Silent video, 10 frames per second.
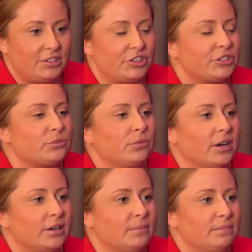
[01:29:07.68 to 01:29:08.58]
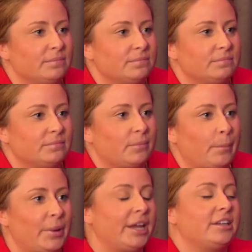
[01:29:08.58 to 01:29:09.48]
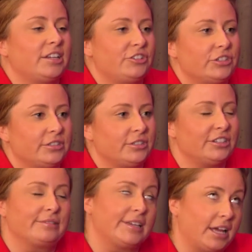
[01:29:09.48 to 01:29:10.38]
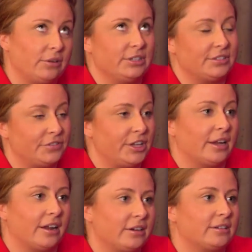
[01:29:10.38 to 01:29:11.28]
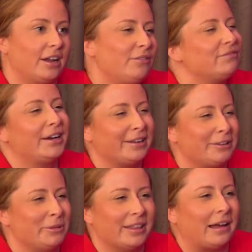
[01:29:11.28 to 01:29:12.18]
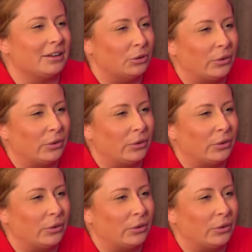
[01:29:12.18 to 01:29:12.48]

it's just paying attention to your calories if you can. I don't find it to be that